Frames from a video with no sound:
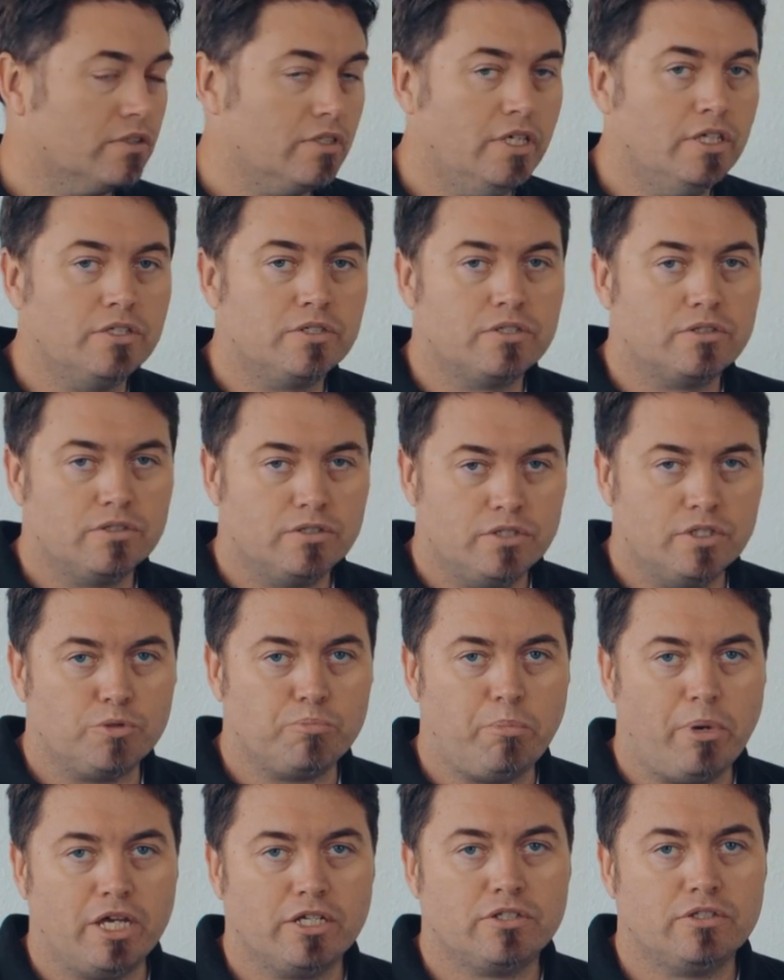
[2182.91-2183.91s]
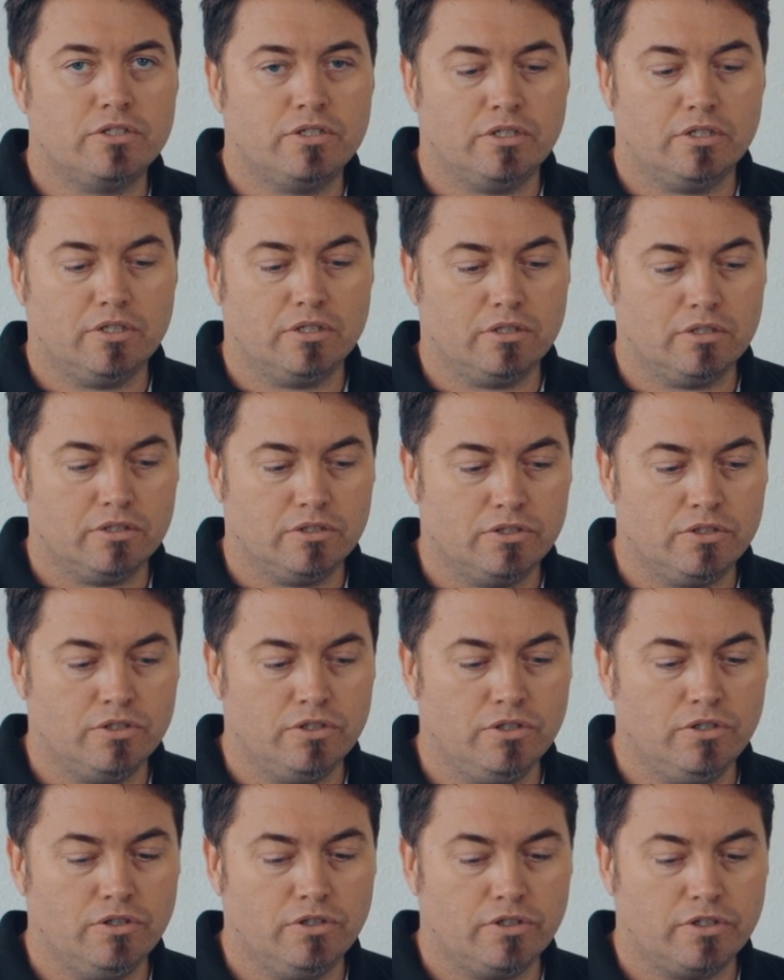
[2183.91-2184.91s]
It's just best to
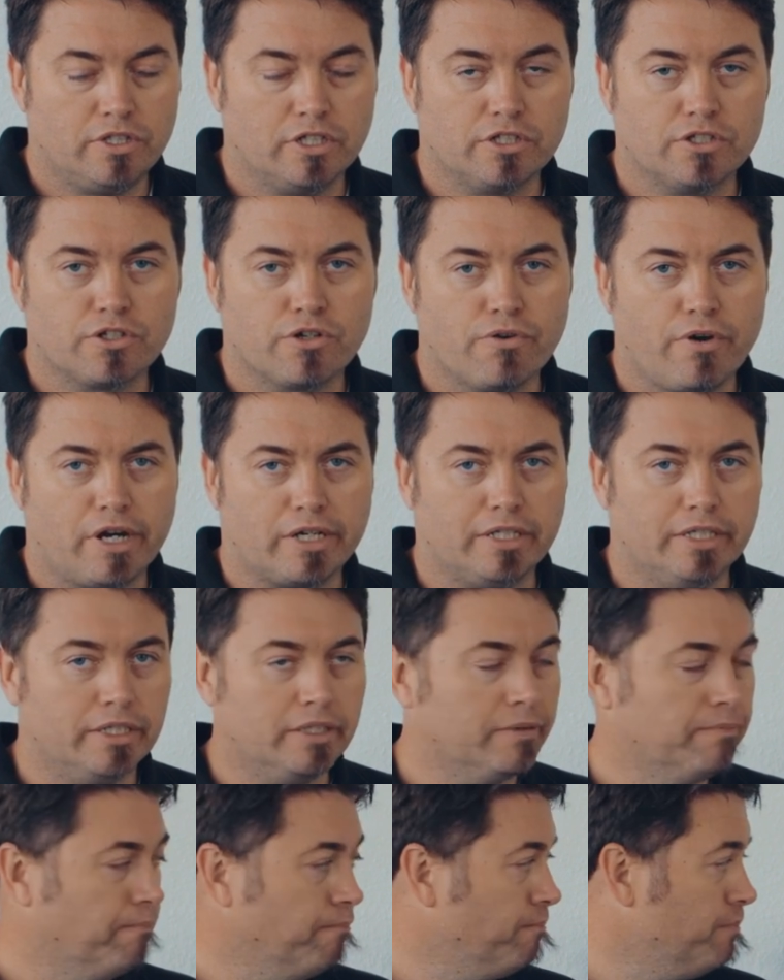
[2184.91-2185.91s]
do things correctly.